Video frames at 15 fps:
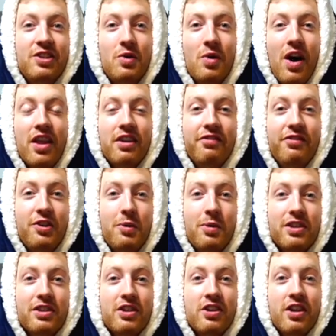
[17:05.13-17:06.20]
to other
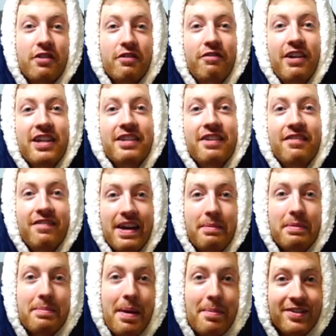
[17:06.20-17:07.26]
viewers or other friends and
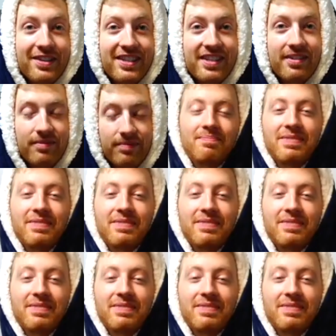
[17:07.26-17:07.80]
family members.